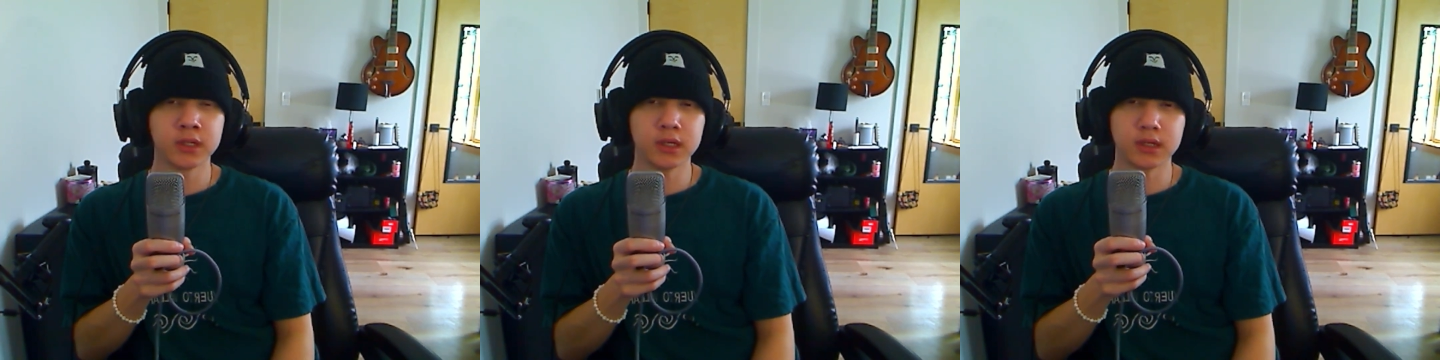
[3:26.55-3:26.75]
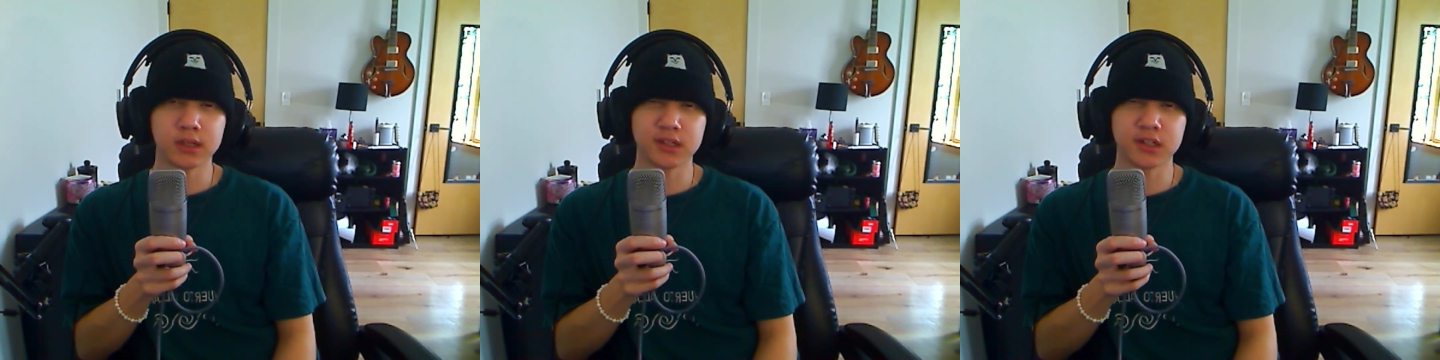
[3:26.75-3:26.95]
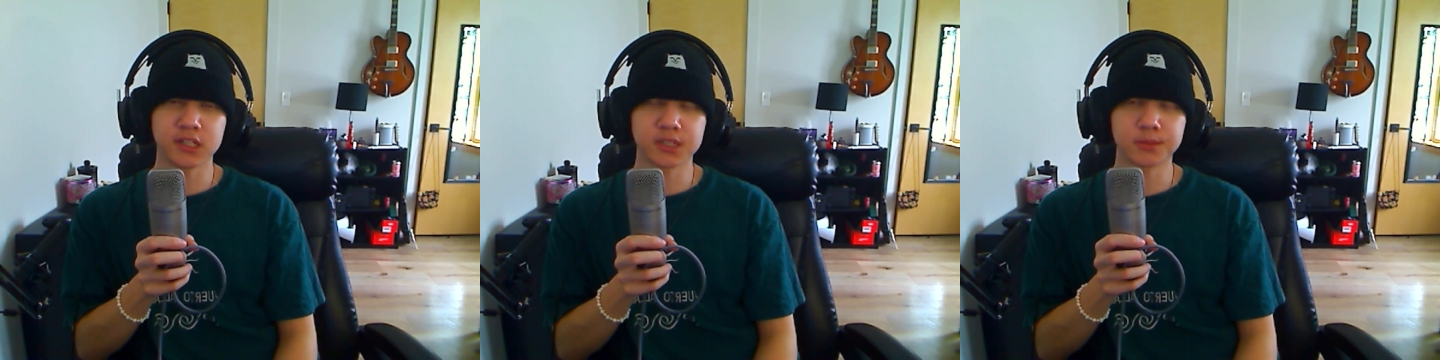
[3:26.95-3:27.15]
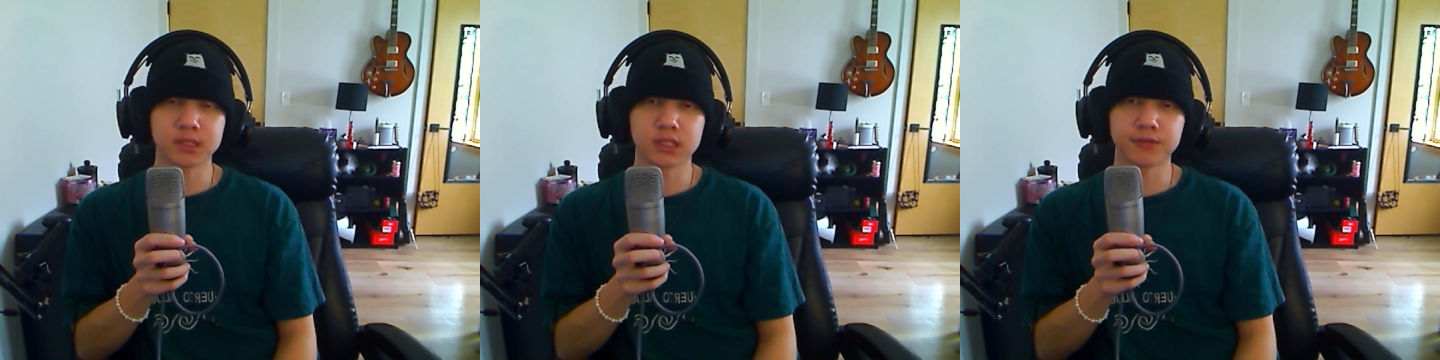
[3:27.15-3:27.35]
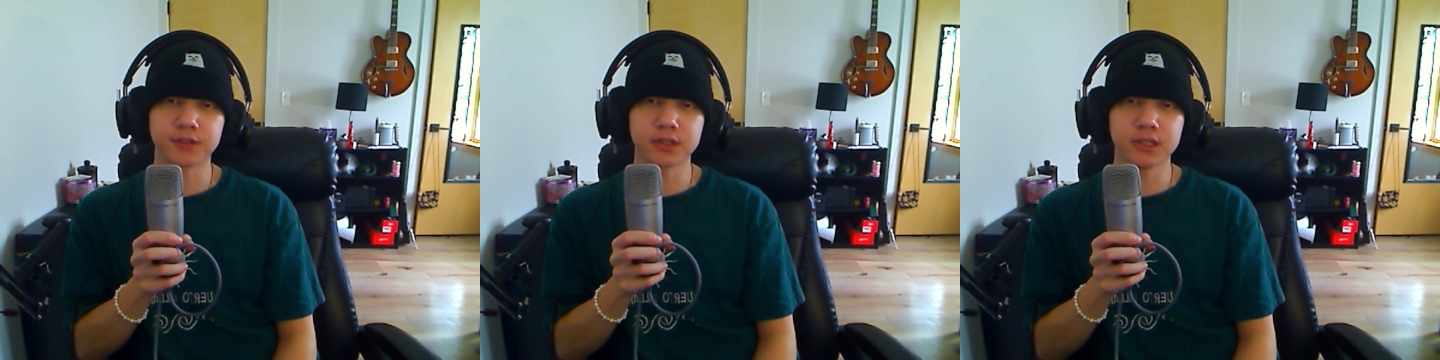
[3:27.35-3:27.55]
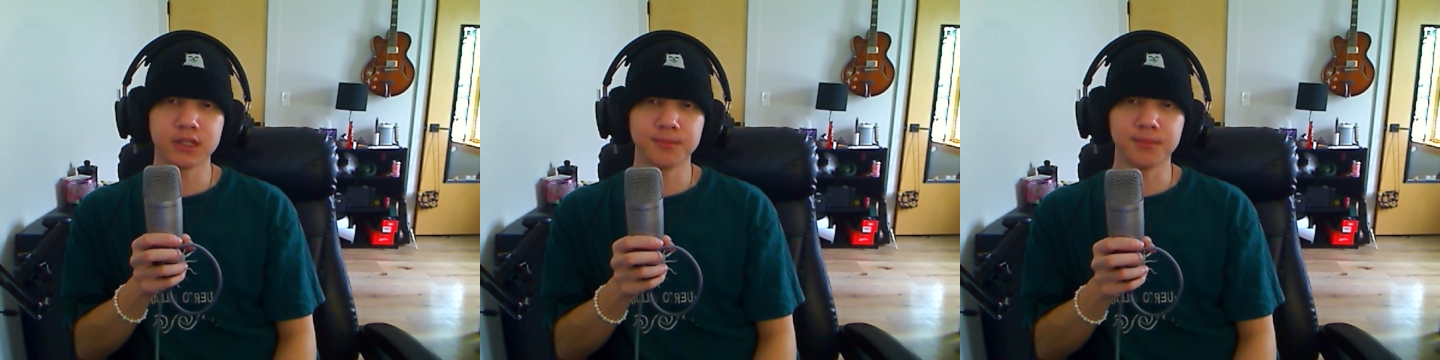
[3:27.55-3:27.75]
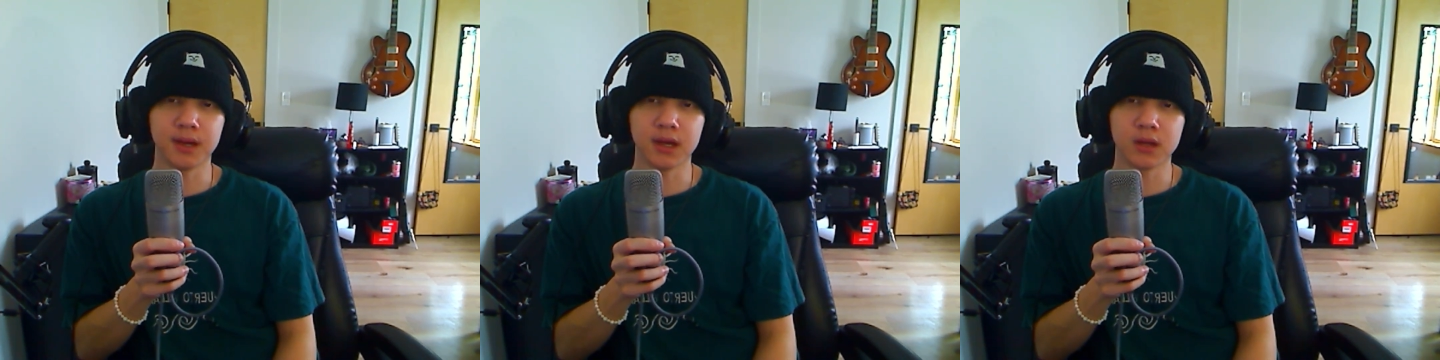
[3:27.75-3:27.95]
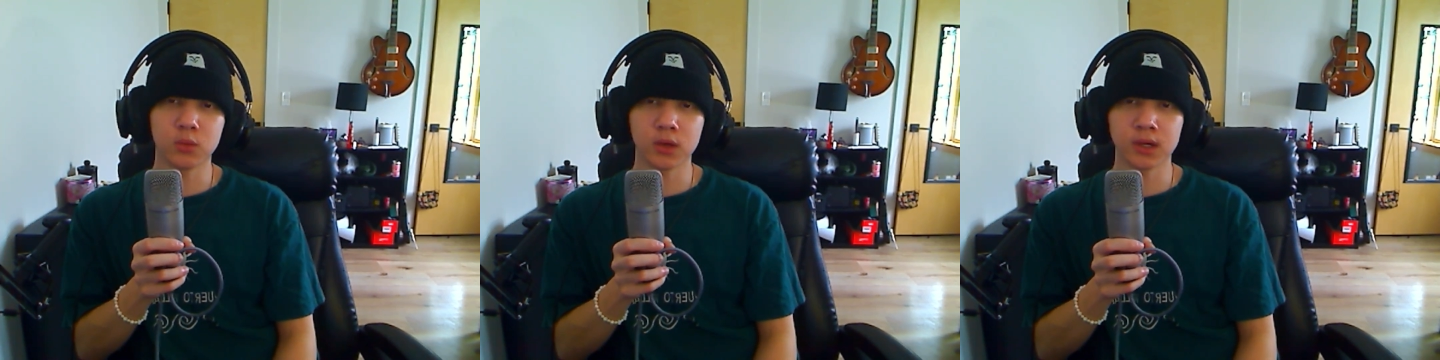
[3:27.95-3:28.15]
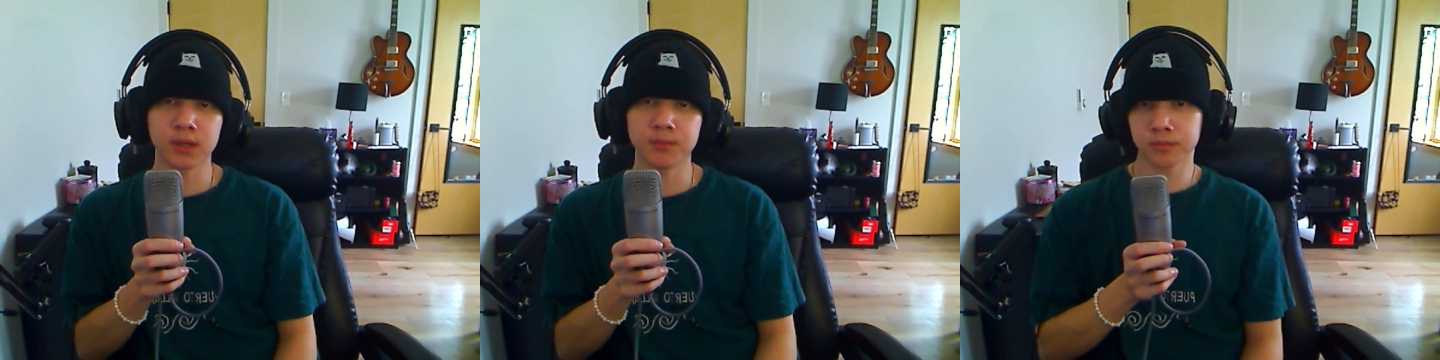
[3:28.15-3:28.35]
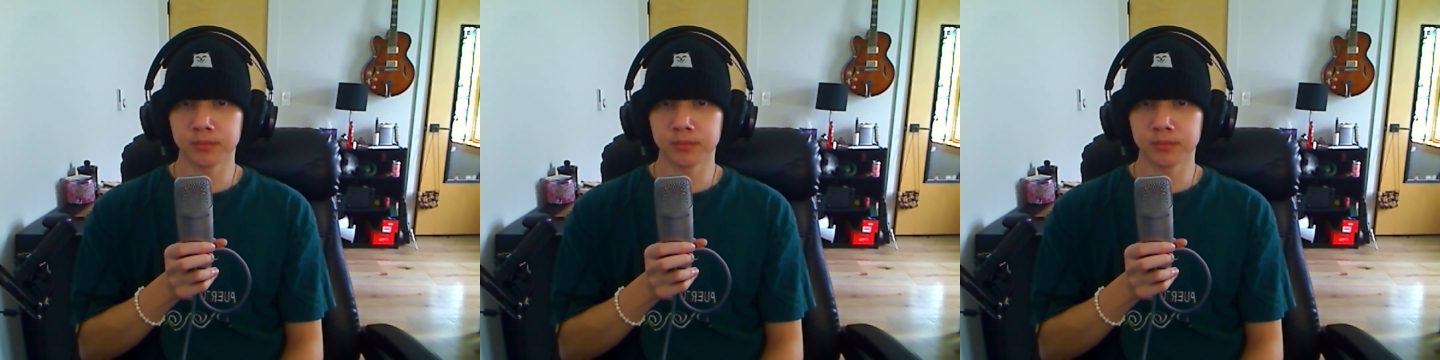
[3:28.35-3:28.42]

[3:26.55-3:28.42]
Not specifically in a bad way,